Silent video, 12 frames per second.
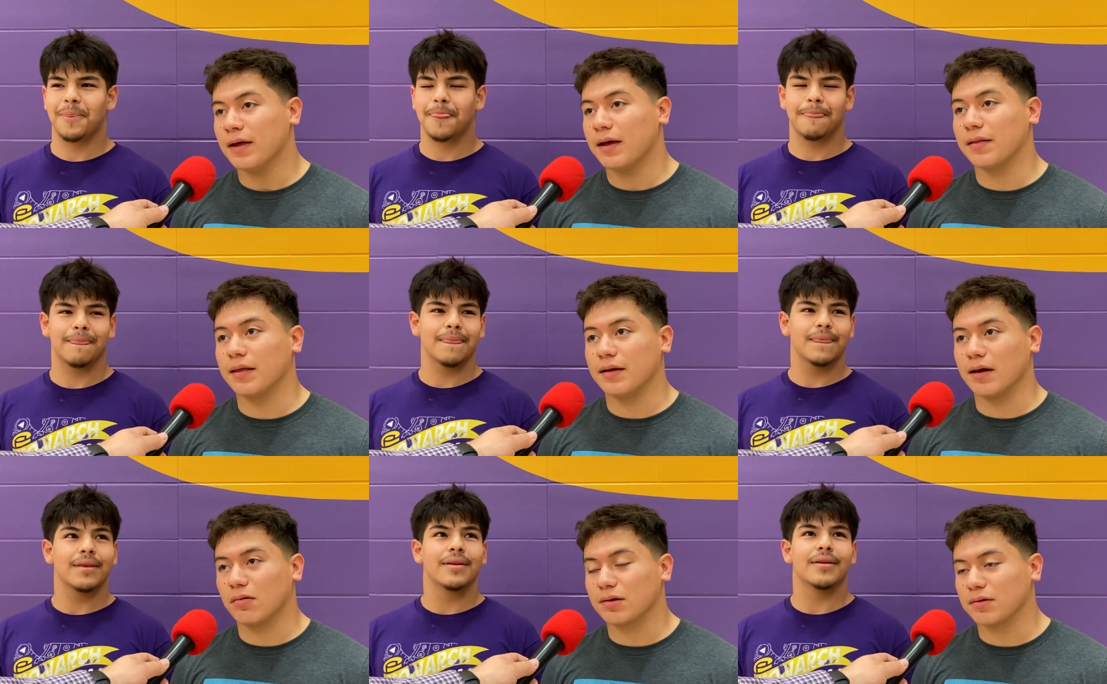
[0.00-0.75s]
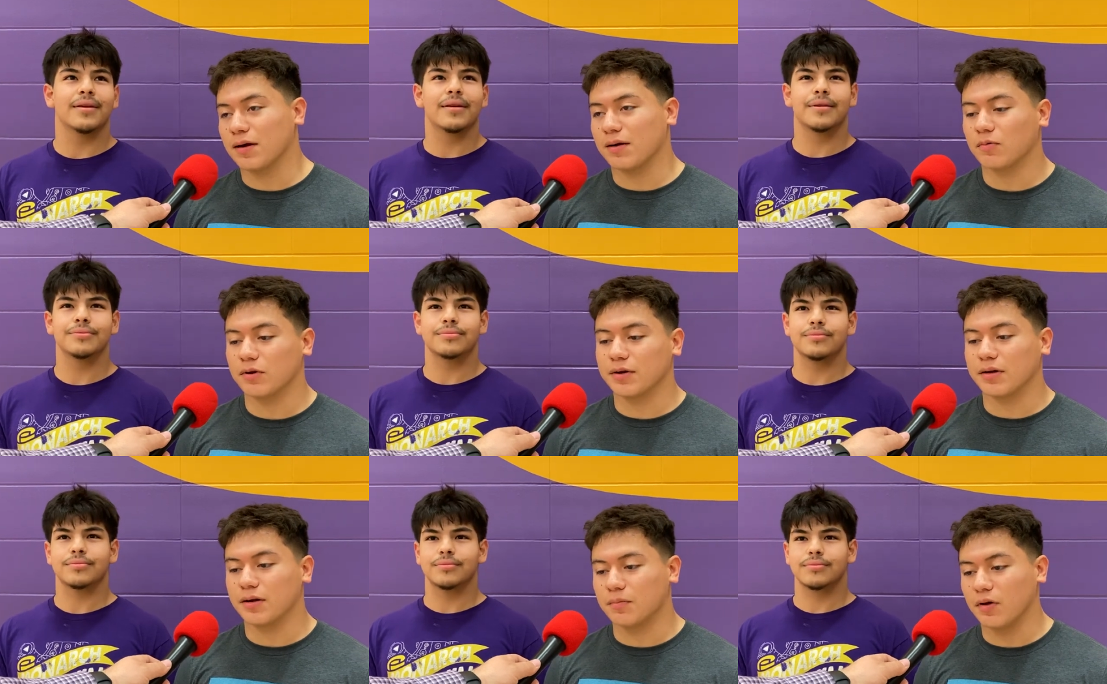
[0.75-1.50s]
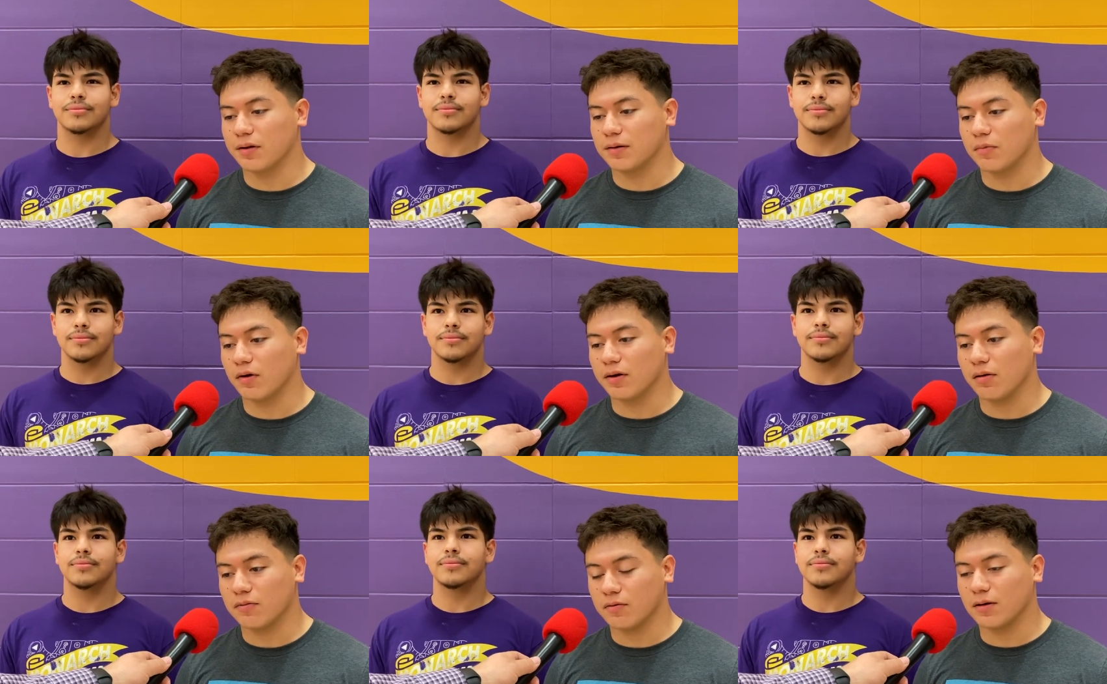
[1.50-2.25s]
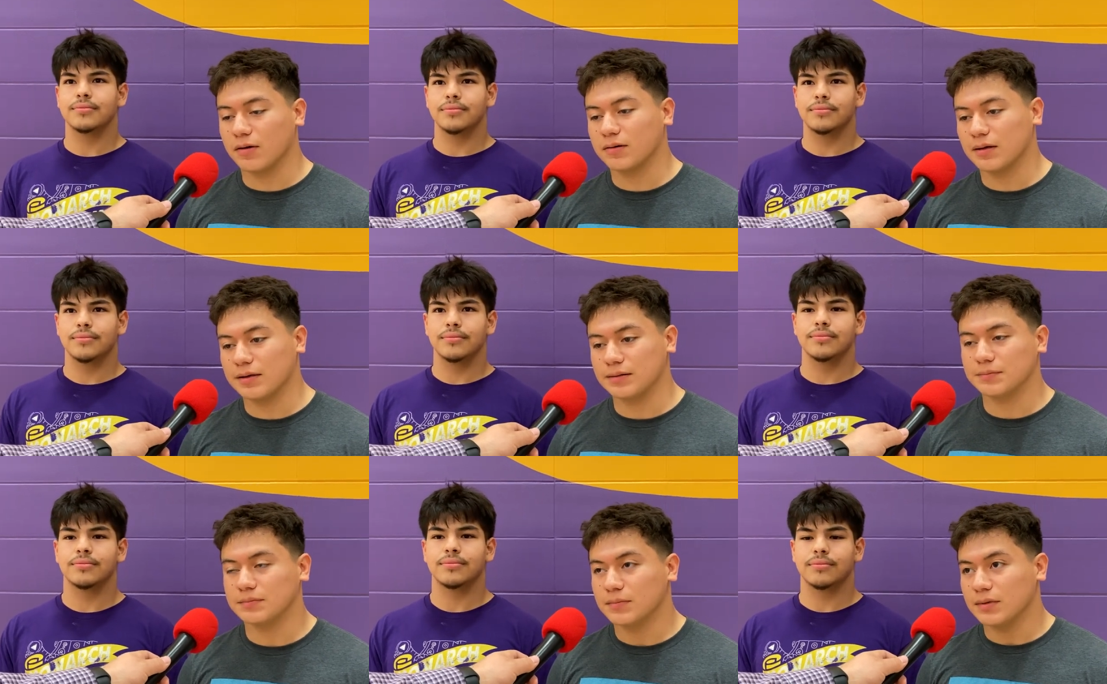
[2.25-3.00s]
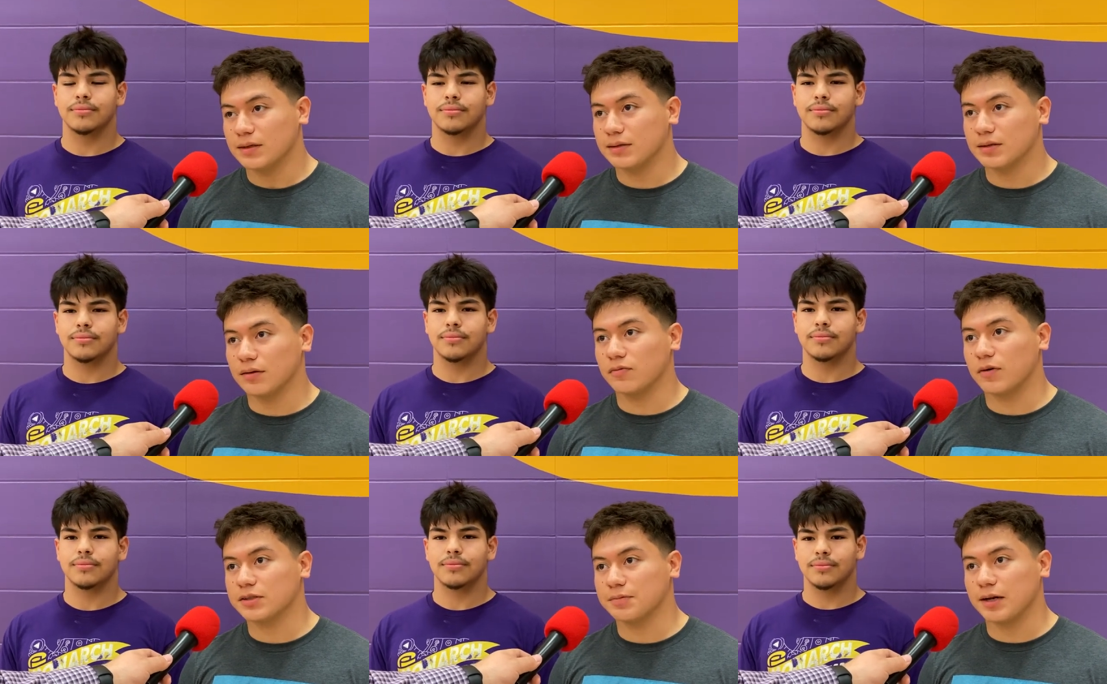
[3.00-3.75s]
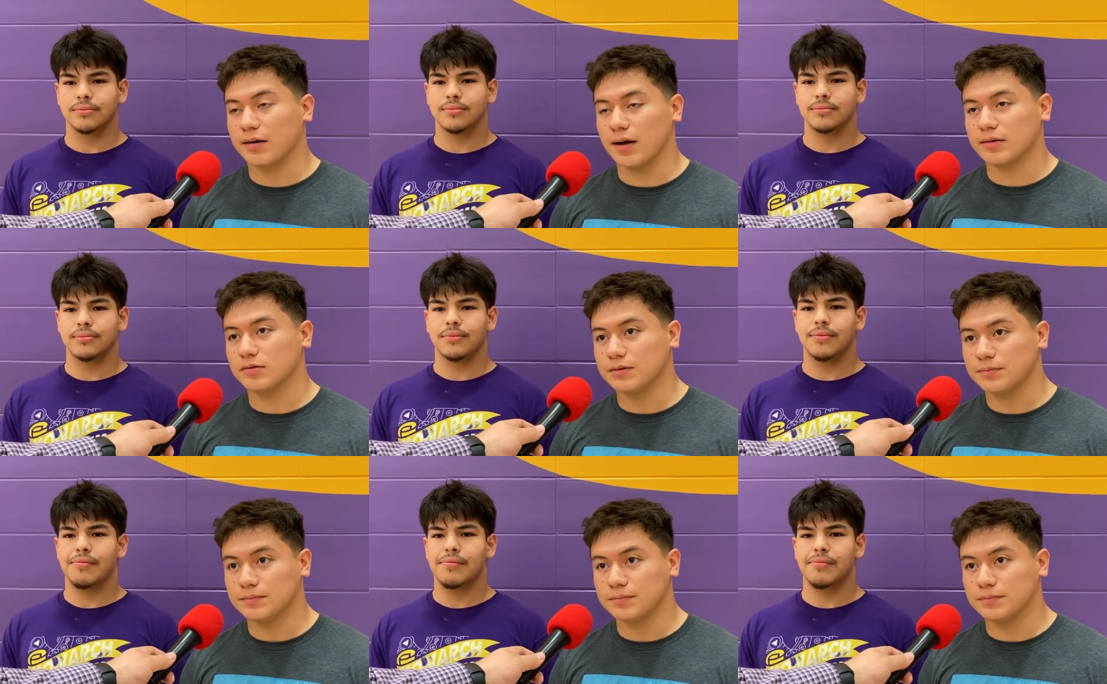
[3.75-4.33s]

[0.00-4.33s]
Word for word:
Speaker 1: And then I also got one younger brother, Mario Alfaro, and he's a freshman in high school.